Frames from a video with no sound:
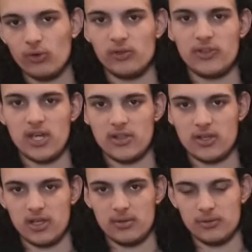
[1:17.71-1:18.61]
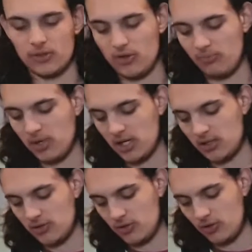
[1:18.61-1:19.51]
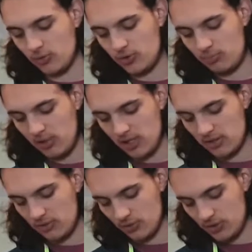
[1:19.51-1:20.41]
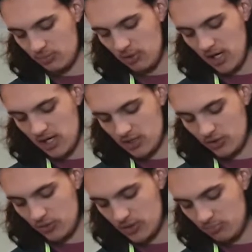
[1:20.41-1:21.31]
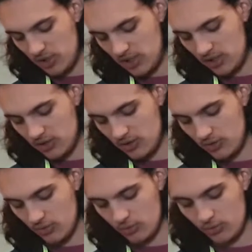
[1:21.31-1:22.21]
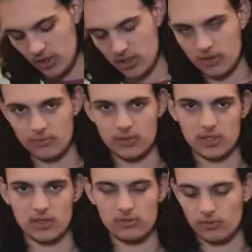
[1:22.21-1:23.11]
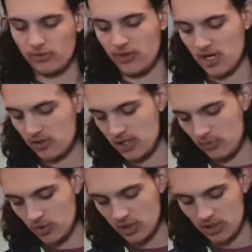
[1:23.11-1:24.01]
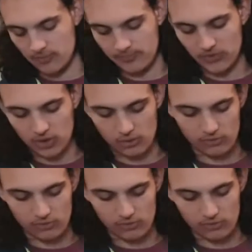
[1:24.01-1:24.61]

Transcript: all of the other cables that you have plugged in, so your display, your USBs, audio, all of that, networking and all